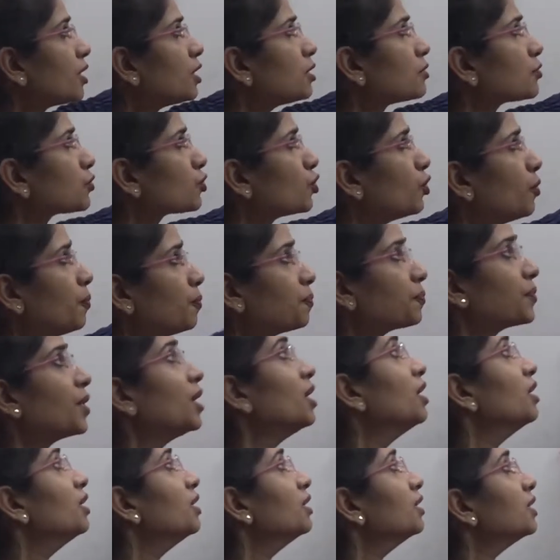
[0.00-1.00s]
So,
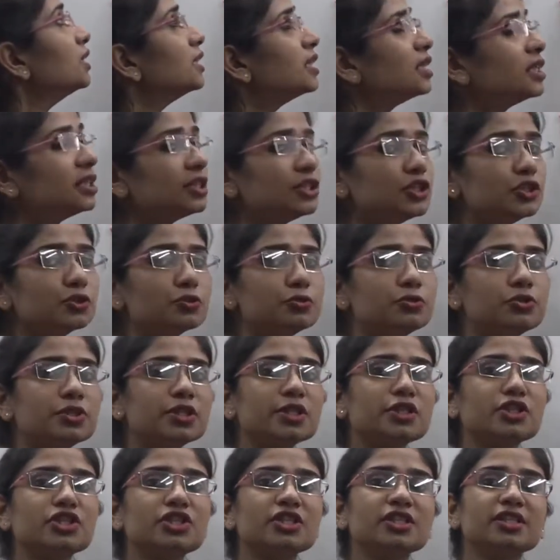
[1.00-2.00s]
the
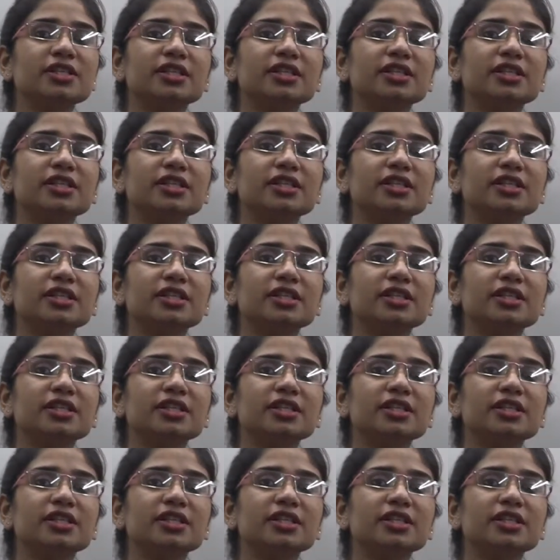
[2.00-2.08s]
nutrition